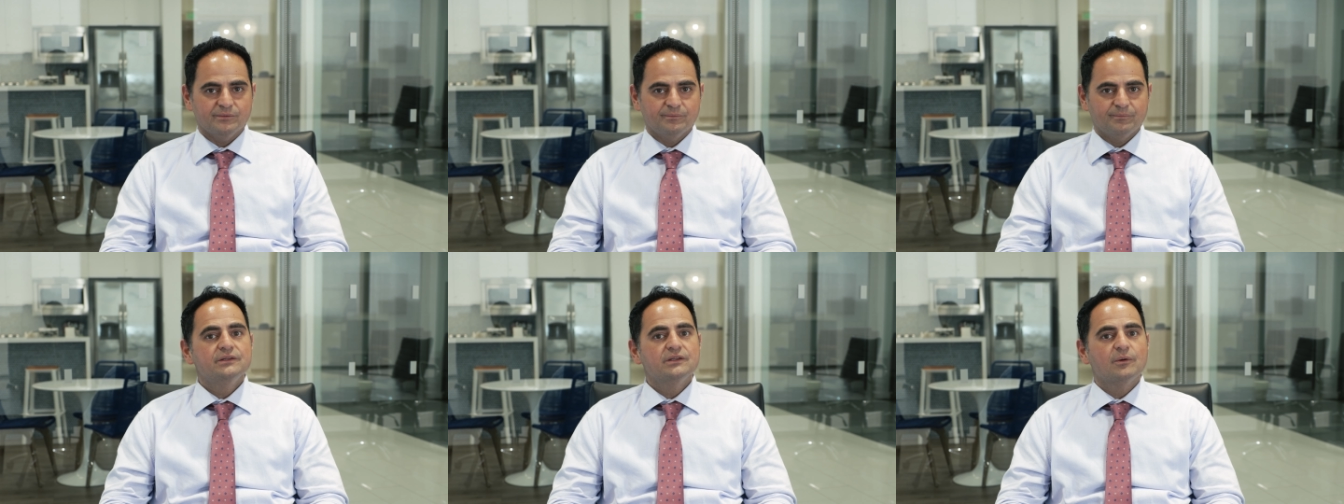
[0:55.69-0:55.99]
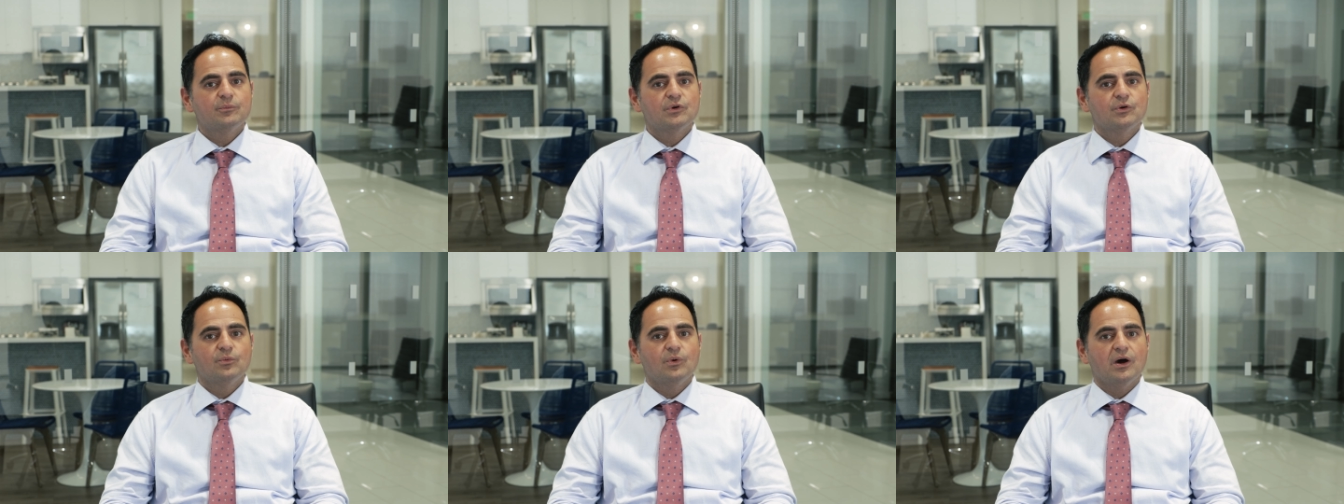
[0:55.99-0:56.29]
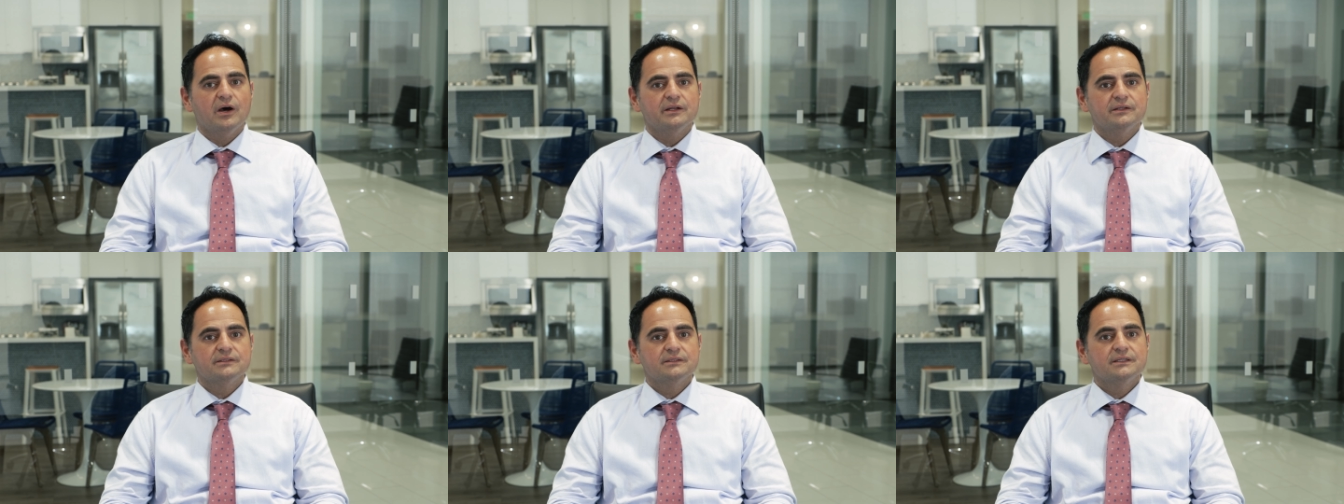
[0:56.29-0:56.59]
Number
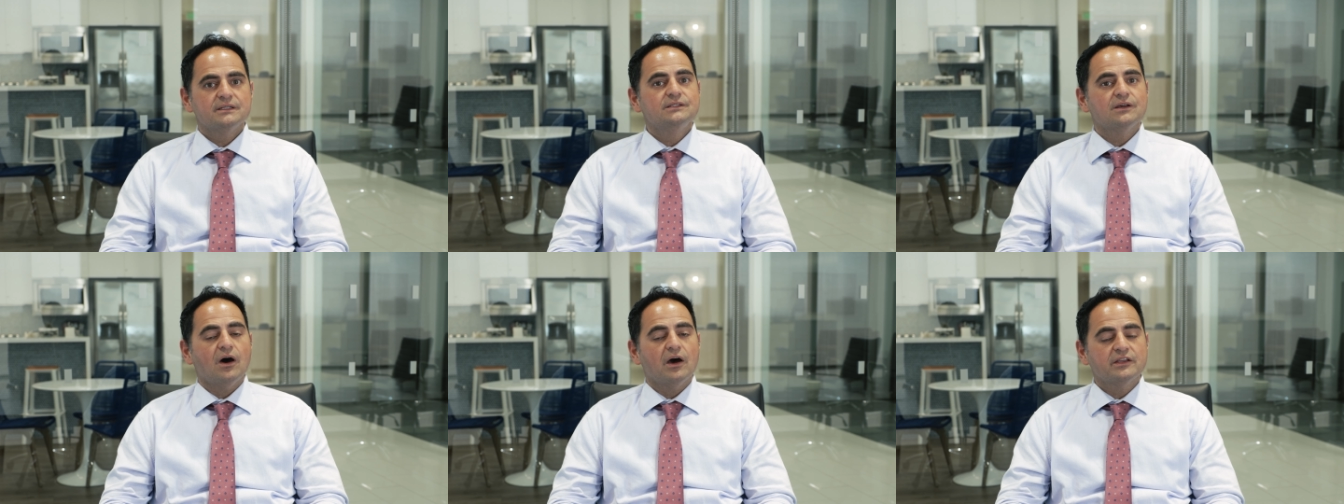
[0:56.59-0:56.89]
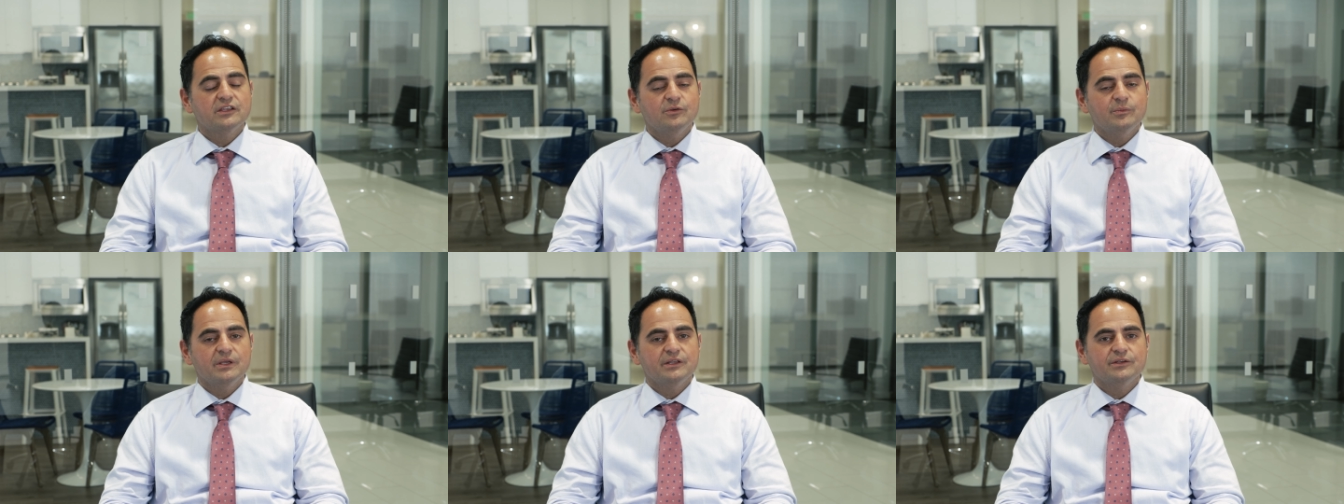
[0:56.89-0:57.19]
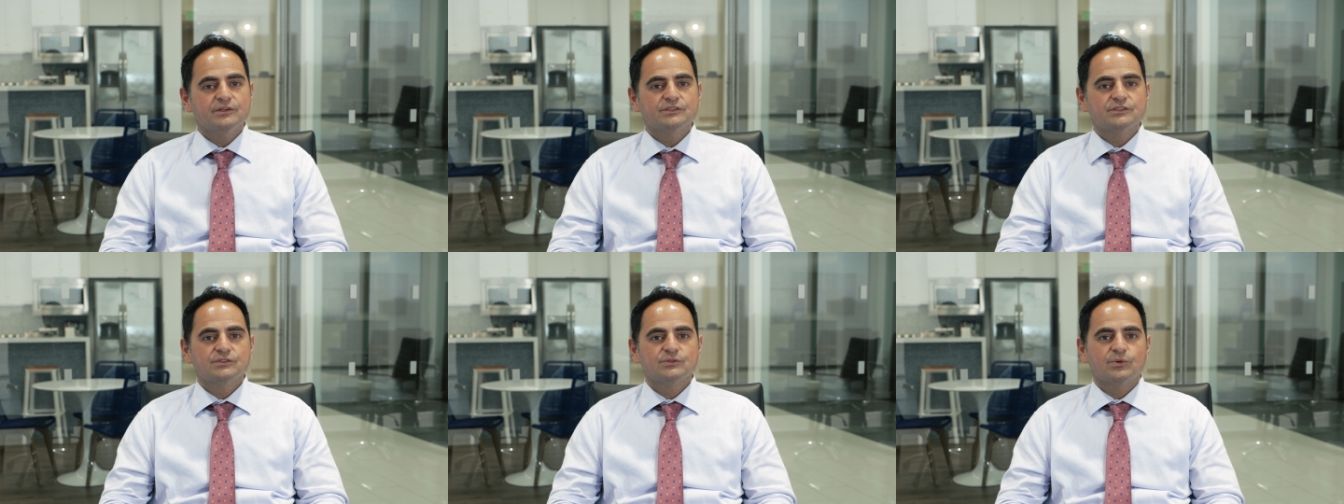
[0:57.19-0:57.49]
1. Document
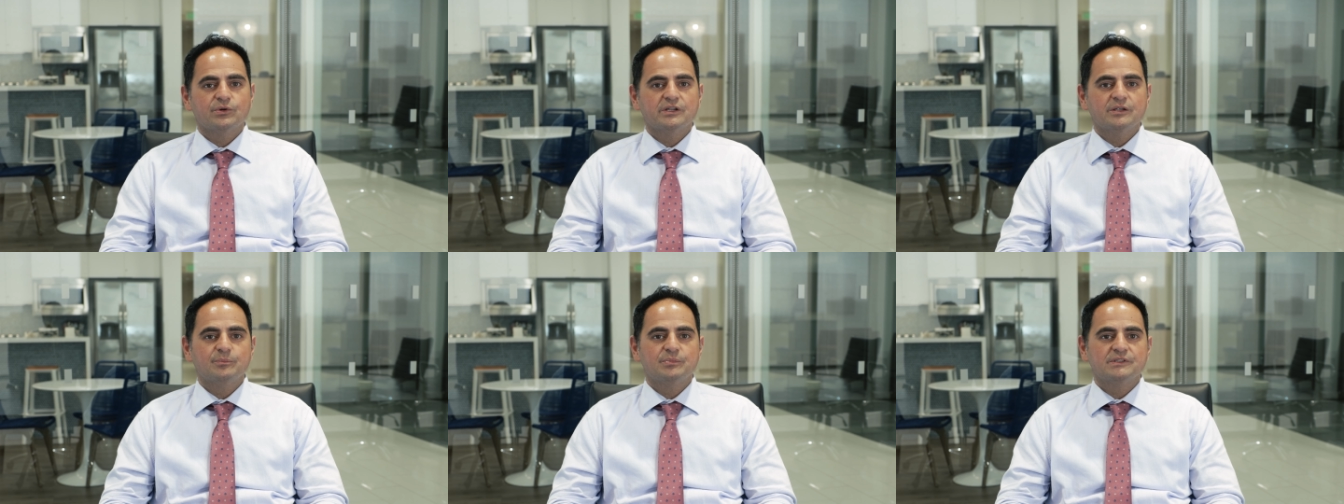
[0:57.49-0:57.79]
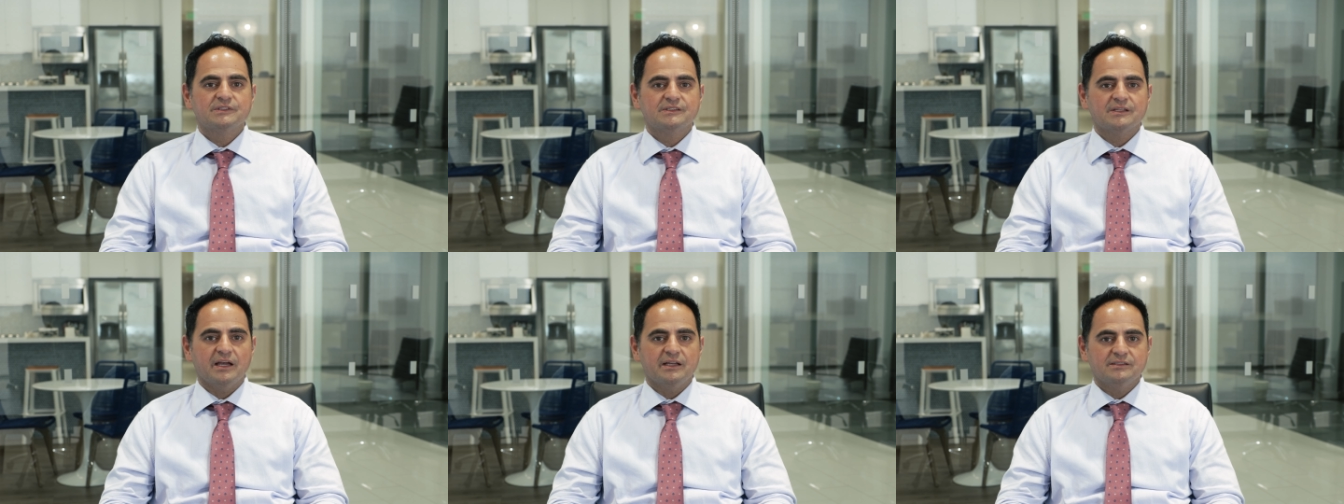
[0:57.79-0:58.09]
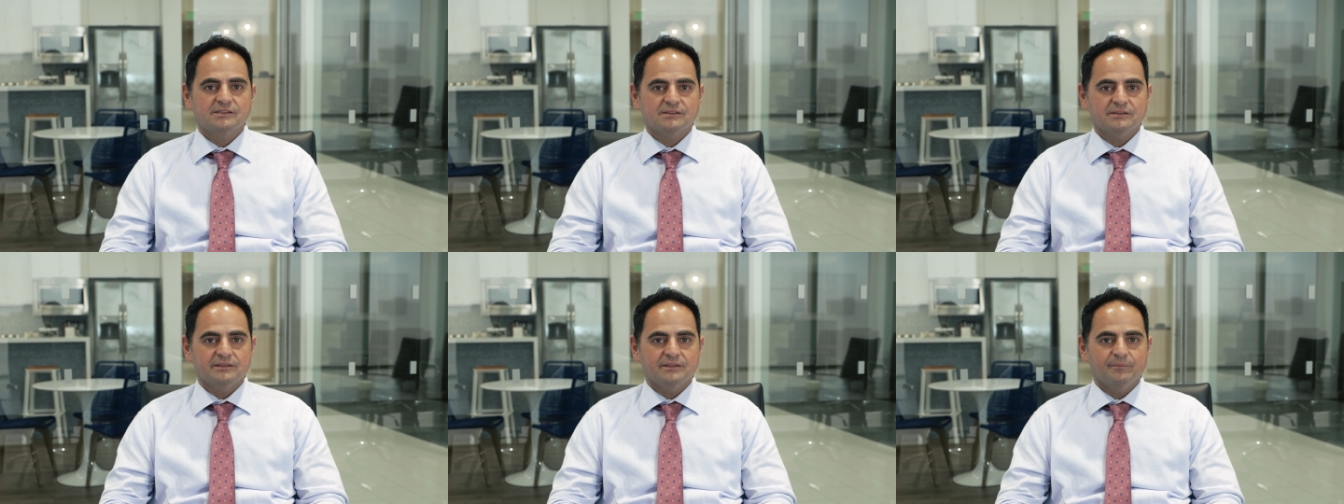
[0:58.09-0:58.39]
your story
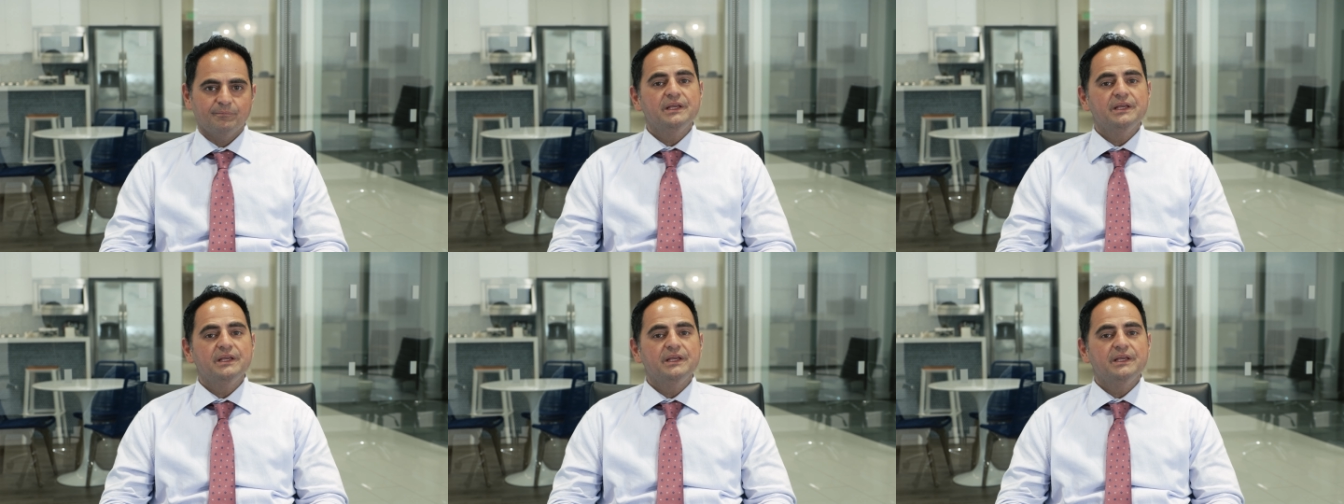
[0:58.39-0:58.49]
precisely.